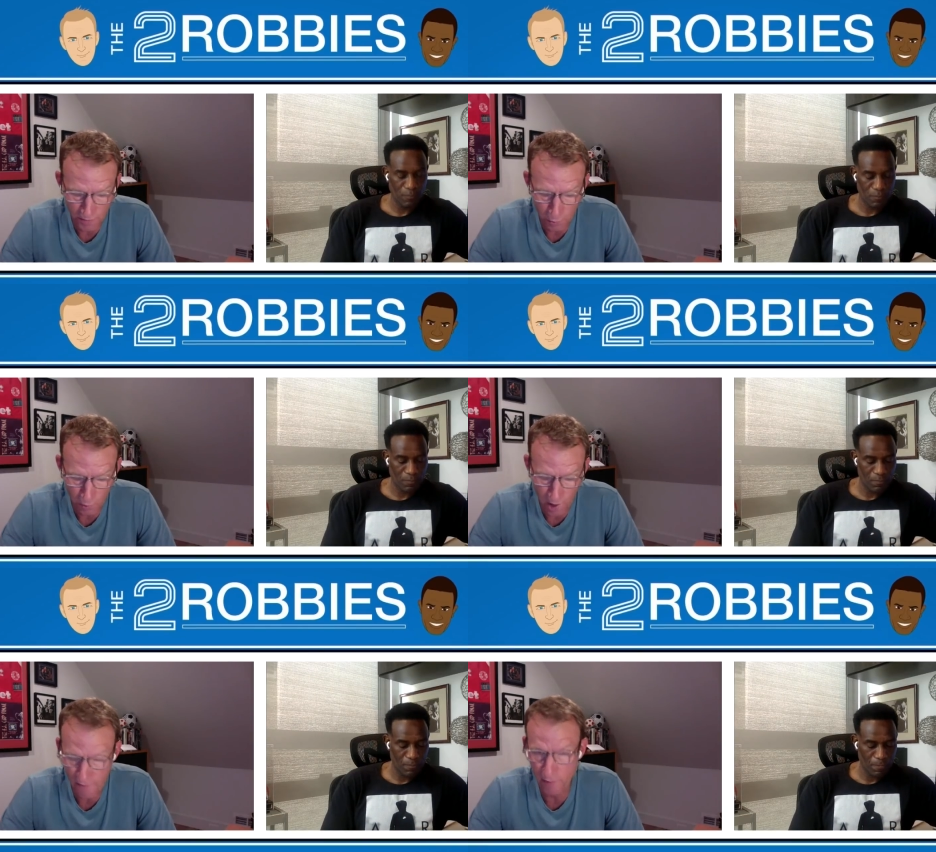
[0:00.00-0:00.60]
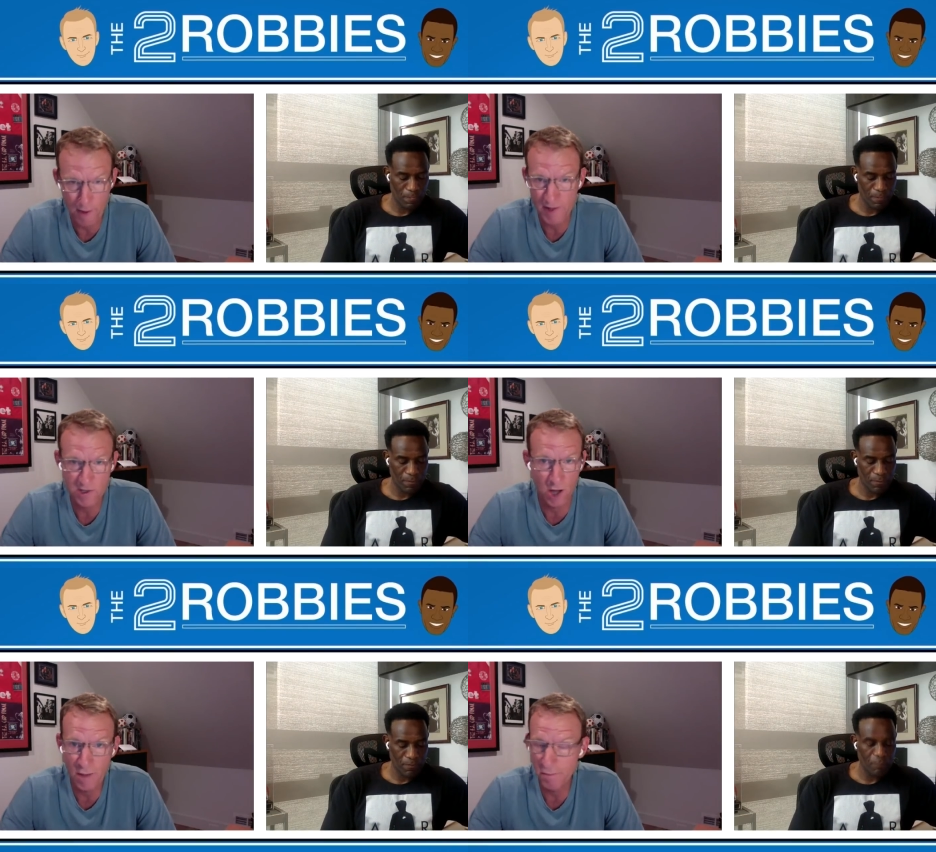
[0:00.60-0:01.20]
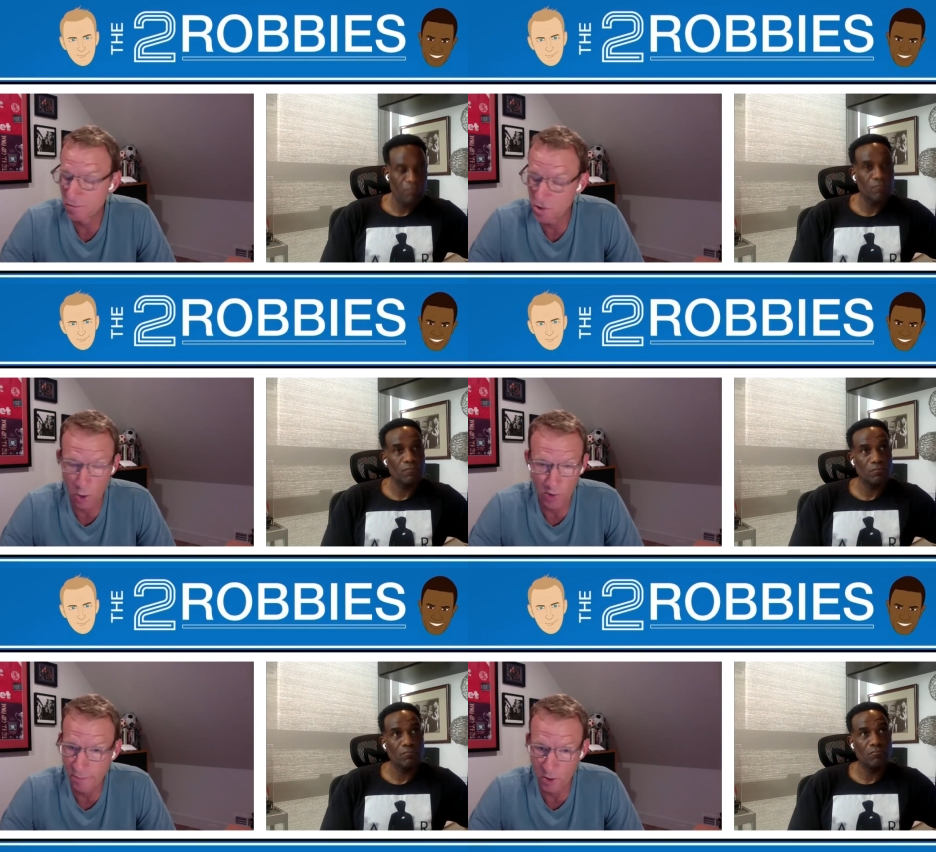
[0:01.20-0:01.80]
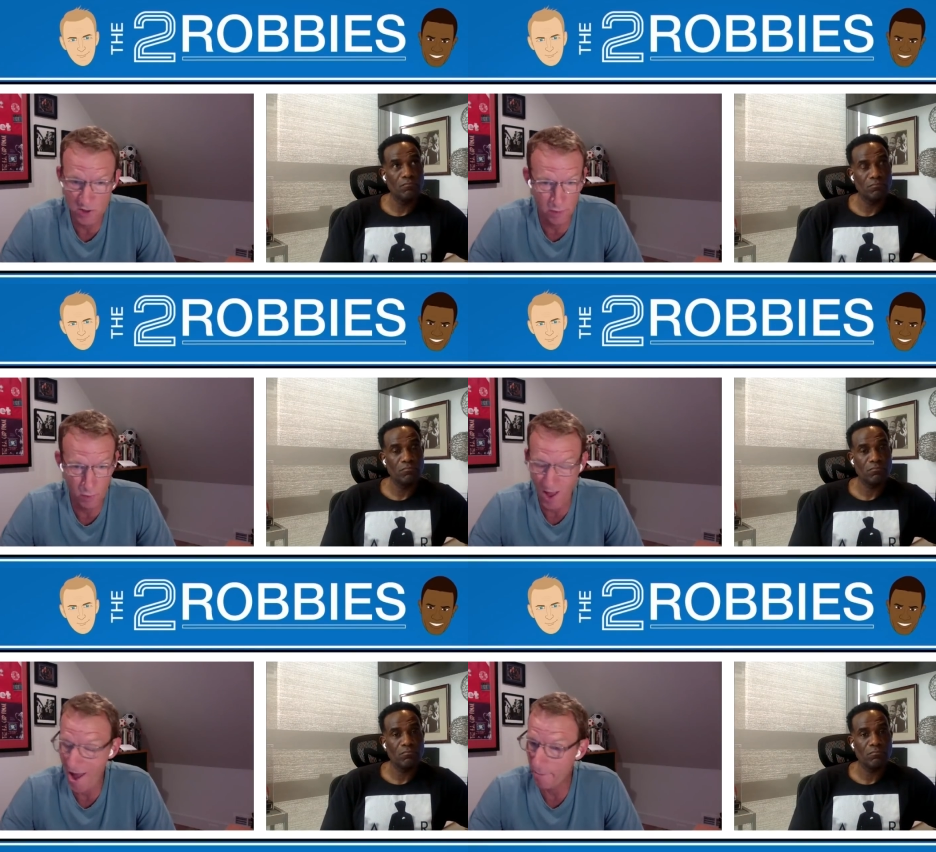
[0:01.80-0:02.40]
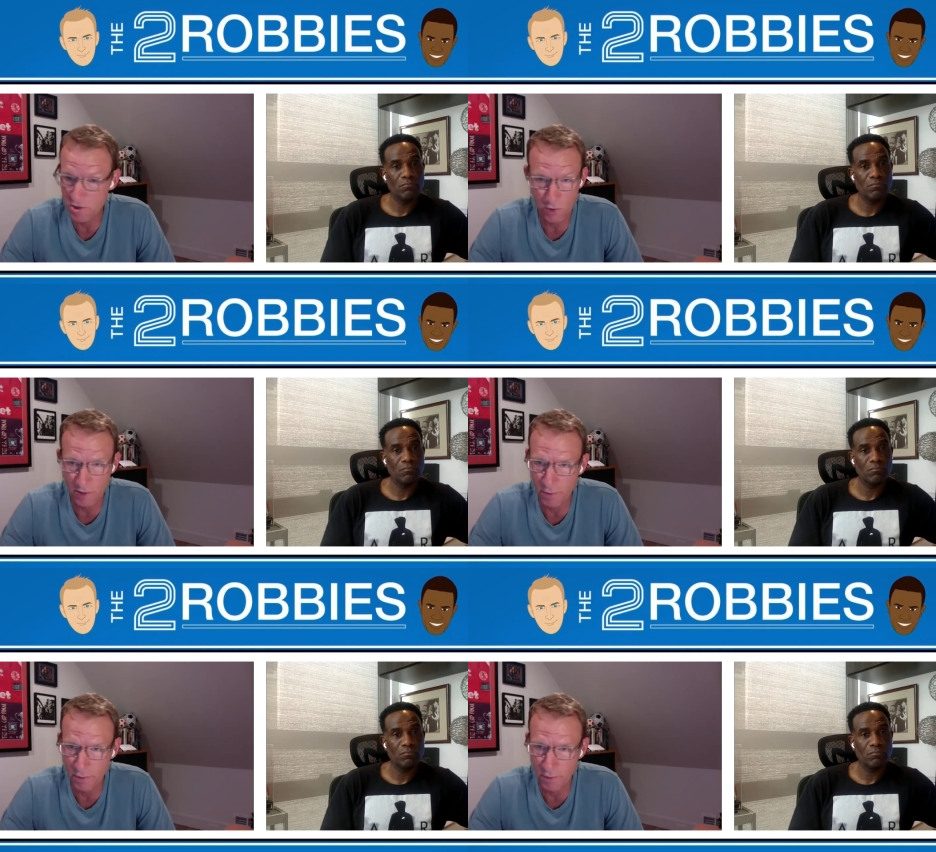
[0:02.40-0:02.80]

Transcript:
Speaker 1: four, have a bad time. Totally mm. possible, mm. absolutely mm.